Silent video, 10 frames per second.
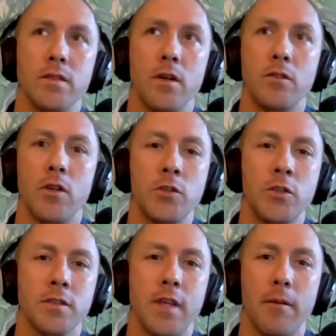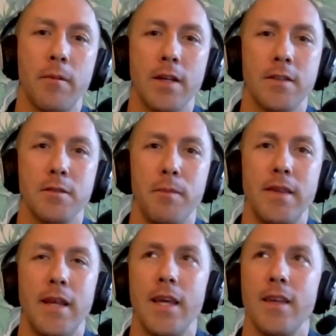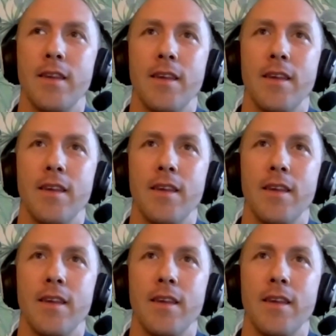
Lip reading: So don't just think because it's midnight,